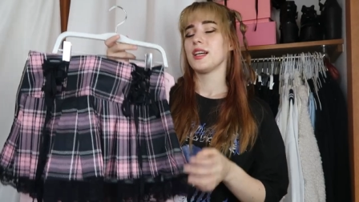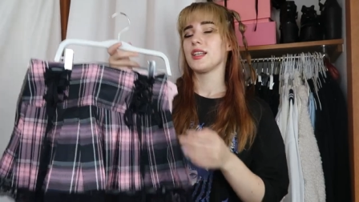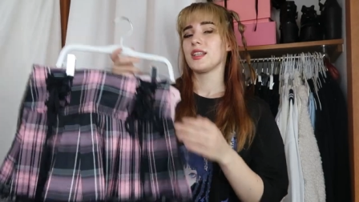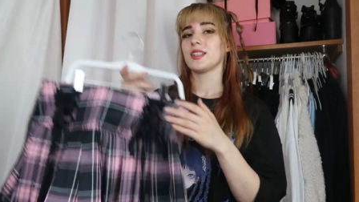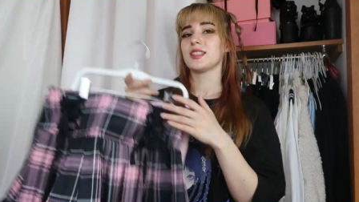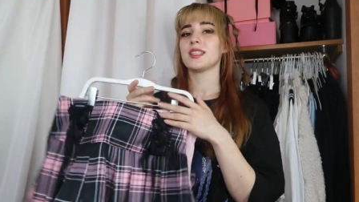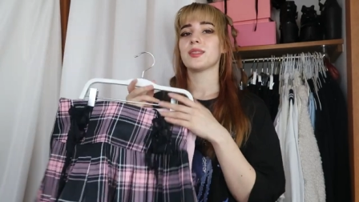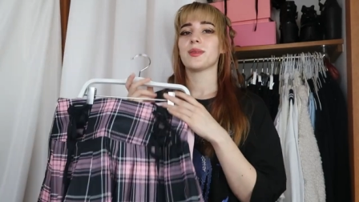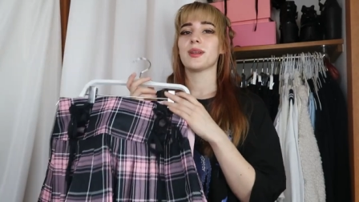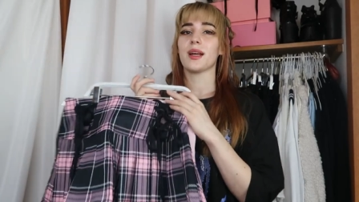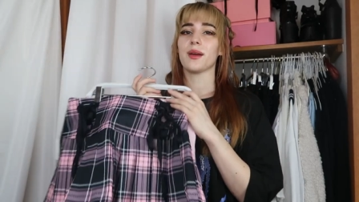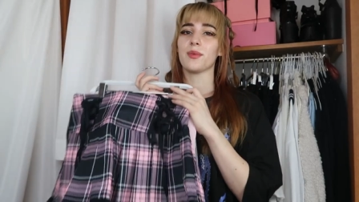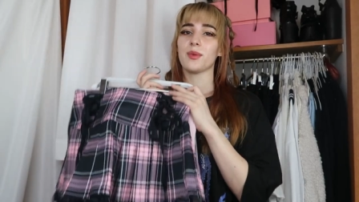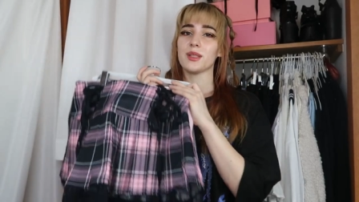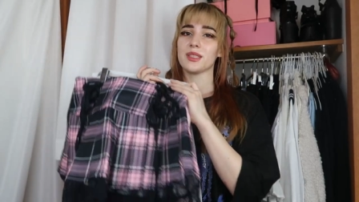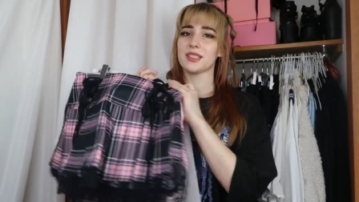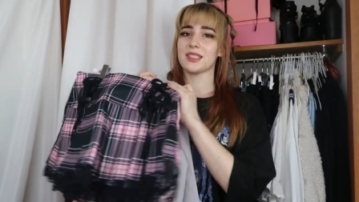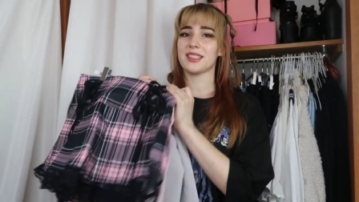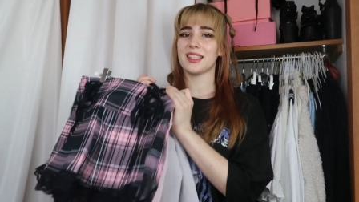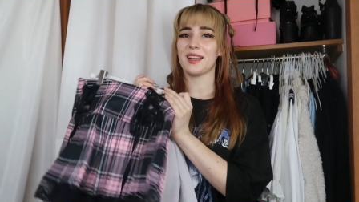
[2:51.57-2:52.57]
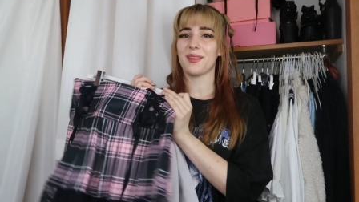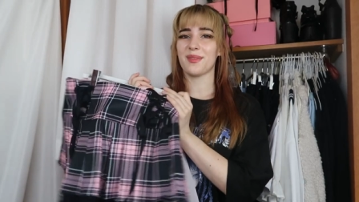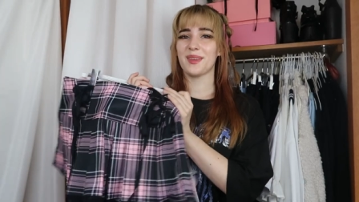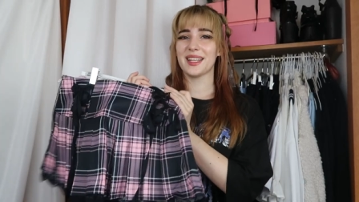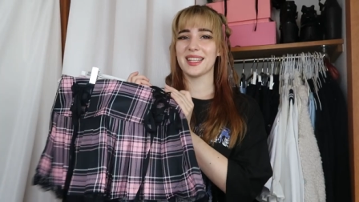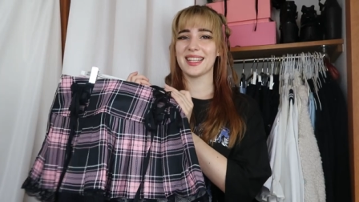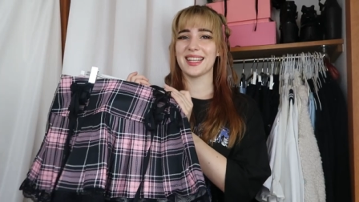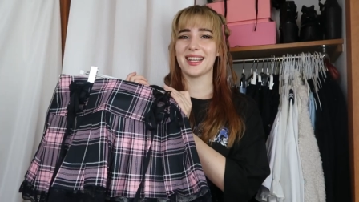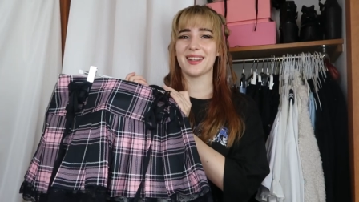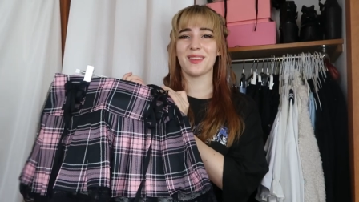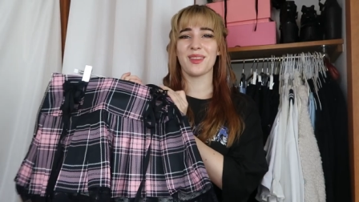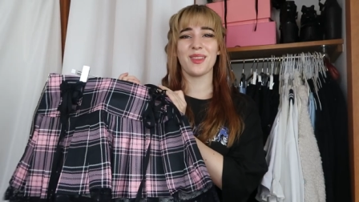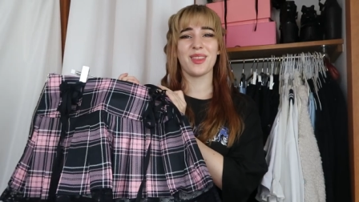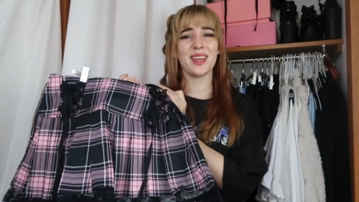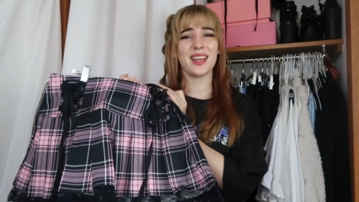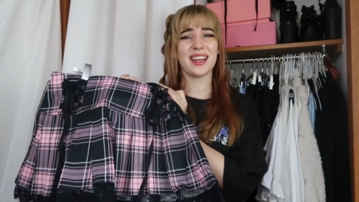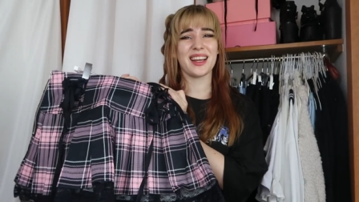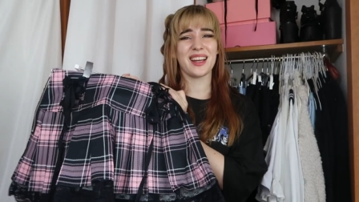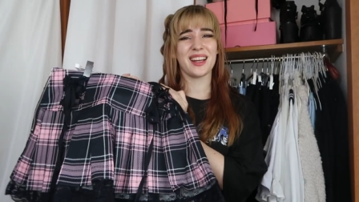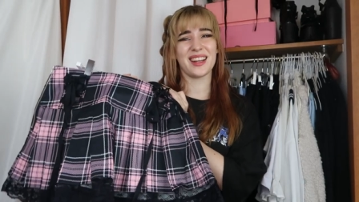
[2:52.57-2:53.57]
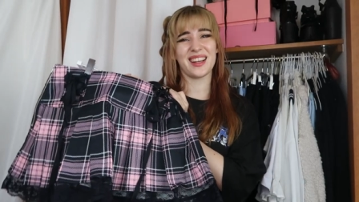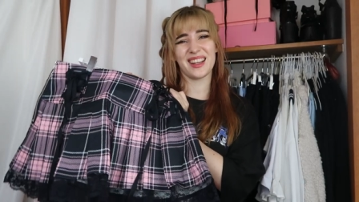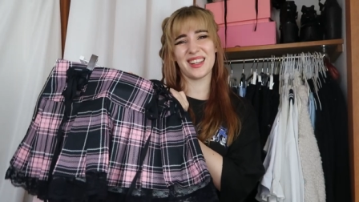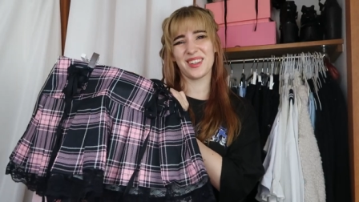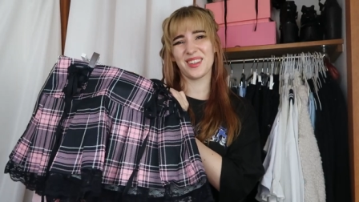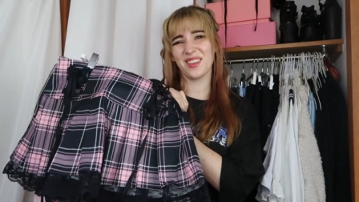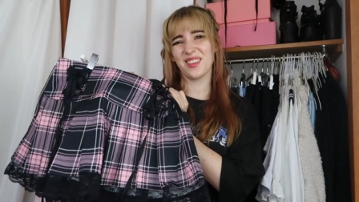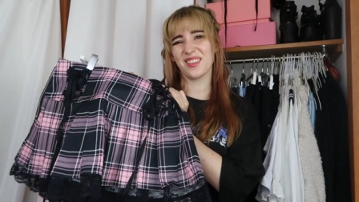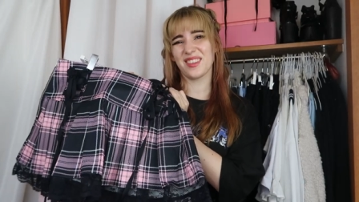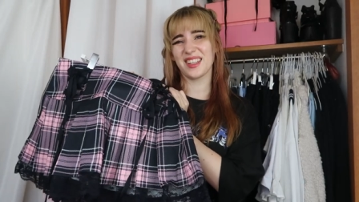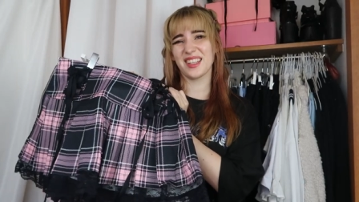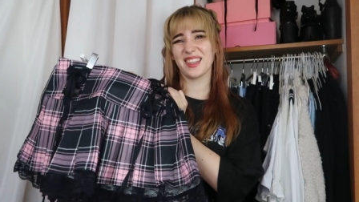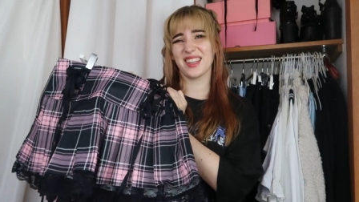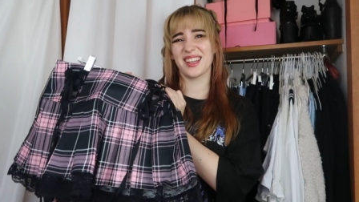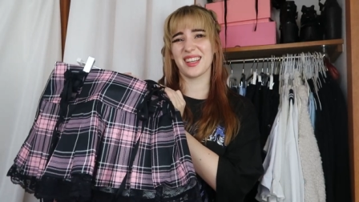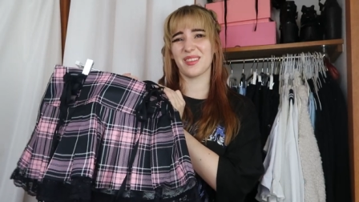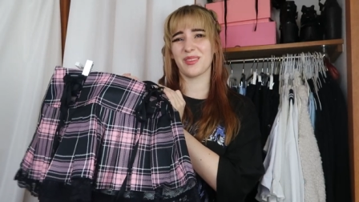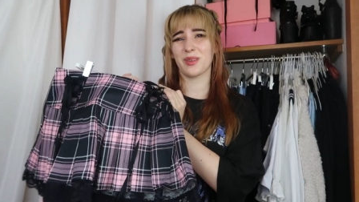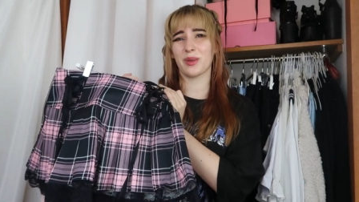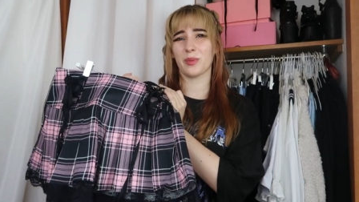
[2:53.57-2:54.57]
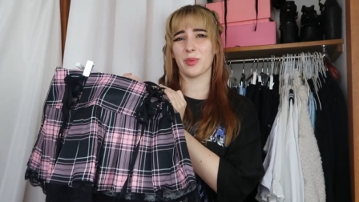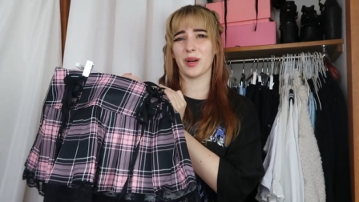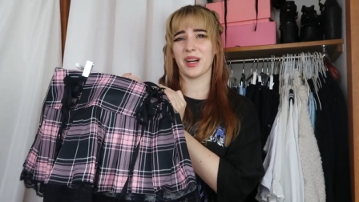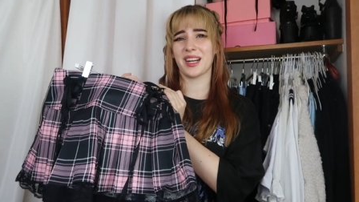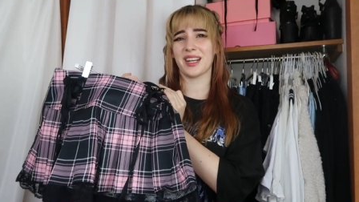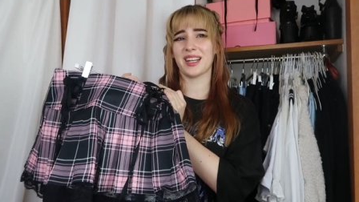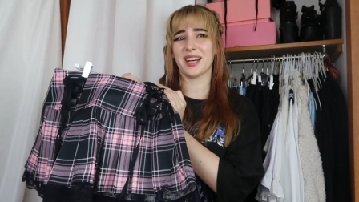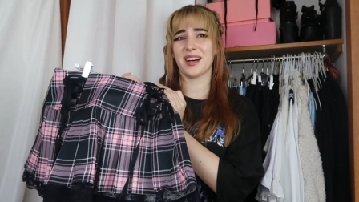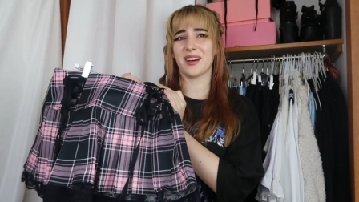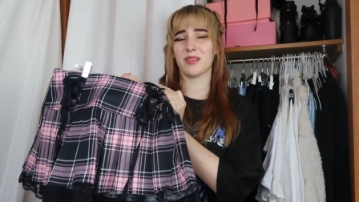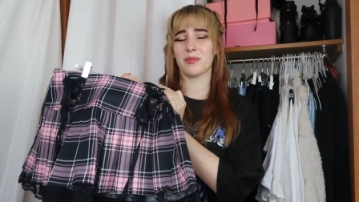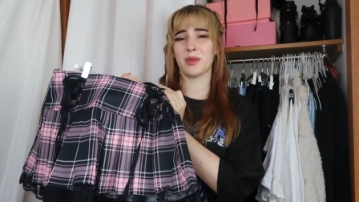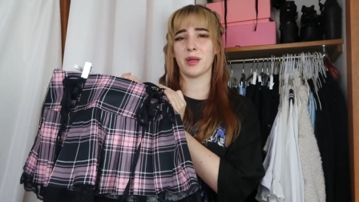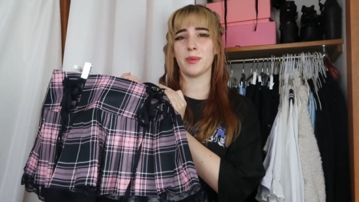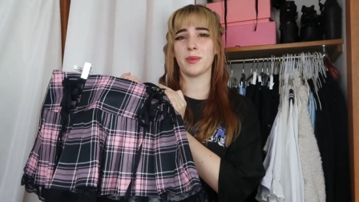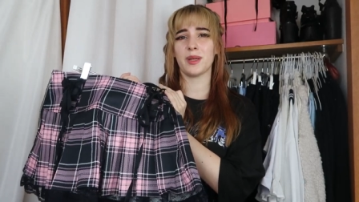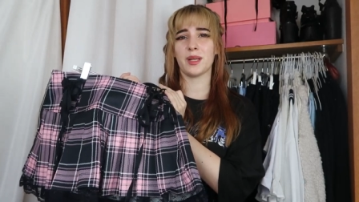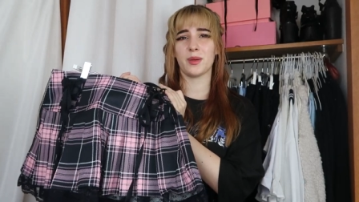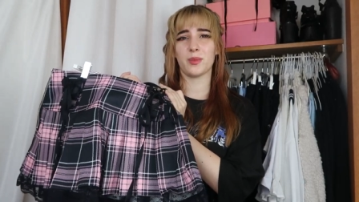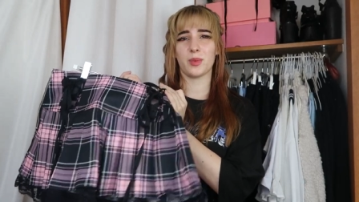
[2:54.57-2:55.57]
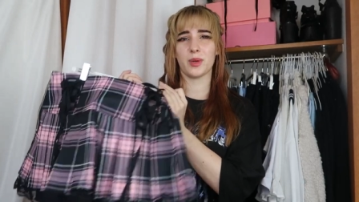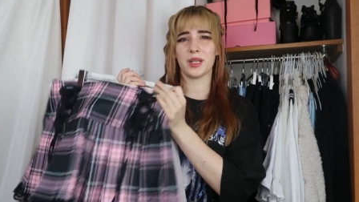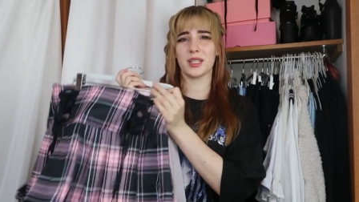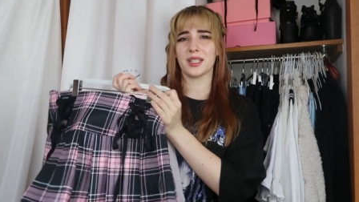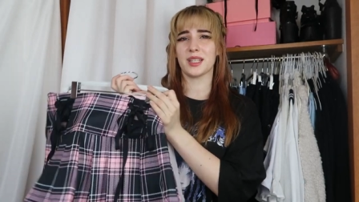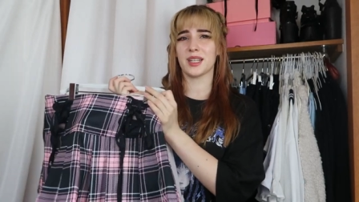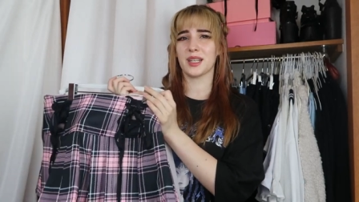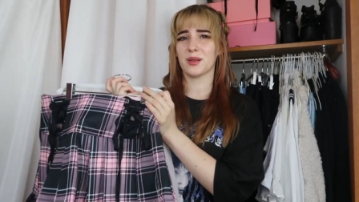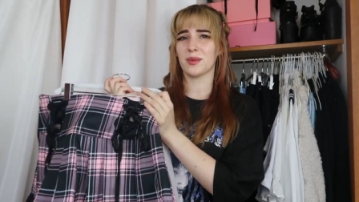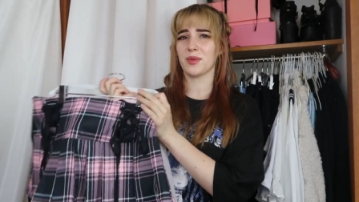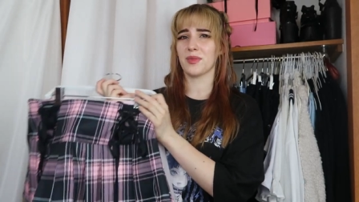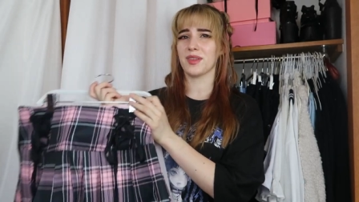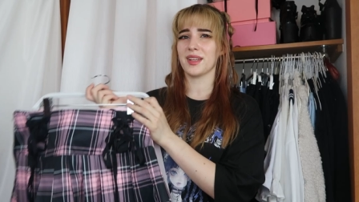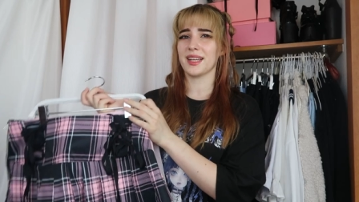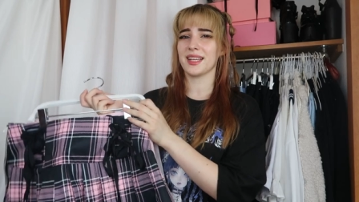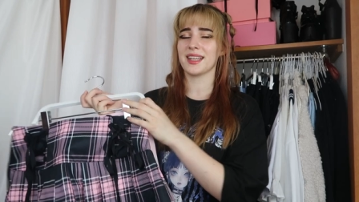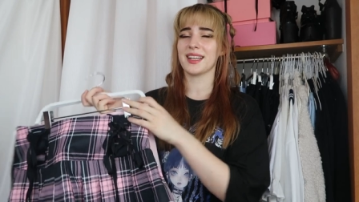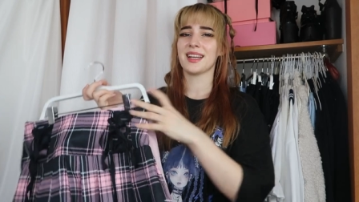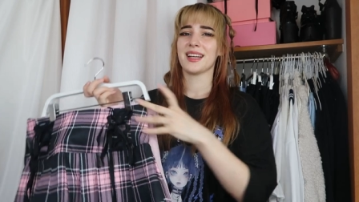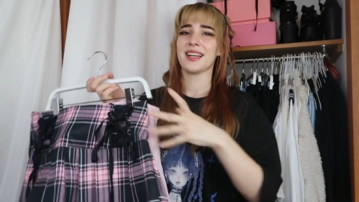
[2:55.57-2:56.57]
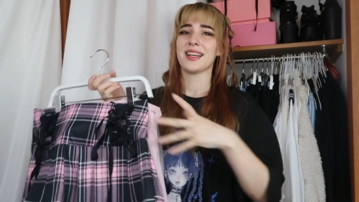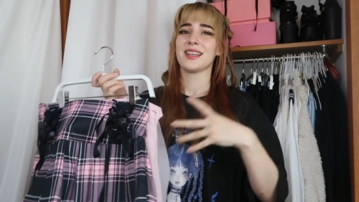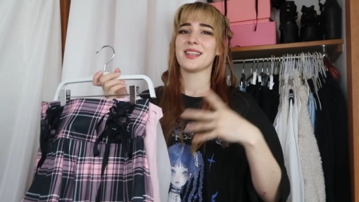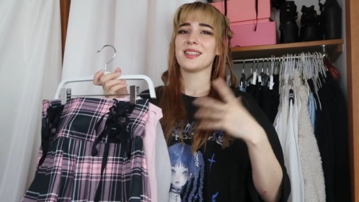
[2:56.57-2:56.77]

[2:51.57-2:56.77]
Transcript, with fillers: But this one I will definitely, I don't think I, I don't really think I will wear it out. Maybe in winter with like